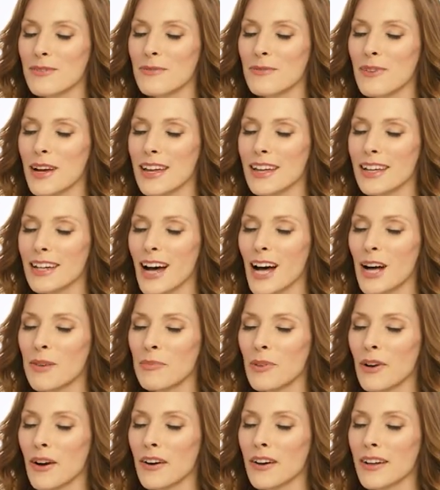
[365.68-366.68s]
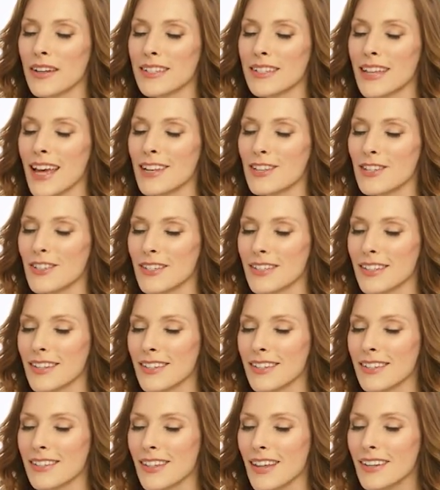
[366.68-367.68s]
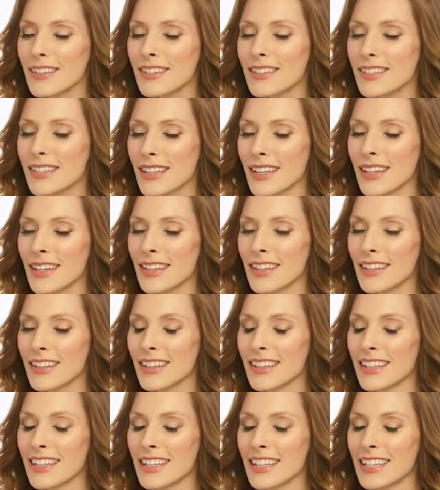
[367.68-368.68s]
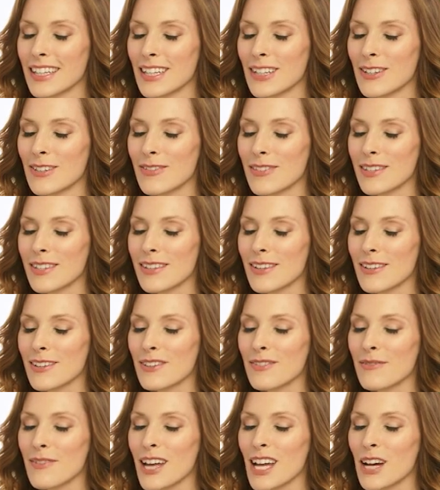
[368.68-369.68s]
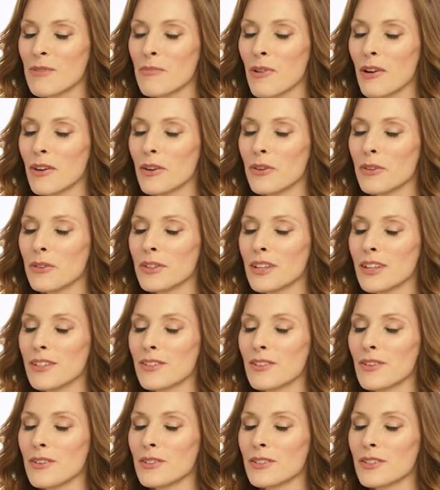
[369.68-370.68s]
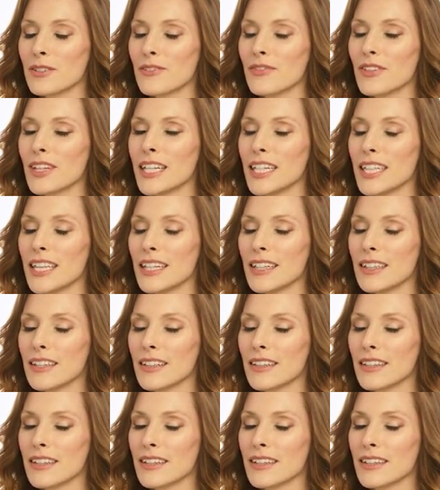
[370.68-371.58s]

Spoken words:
wake up our attention to the subtlety, we start to wake up our own internal divinity.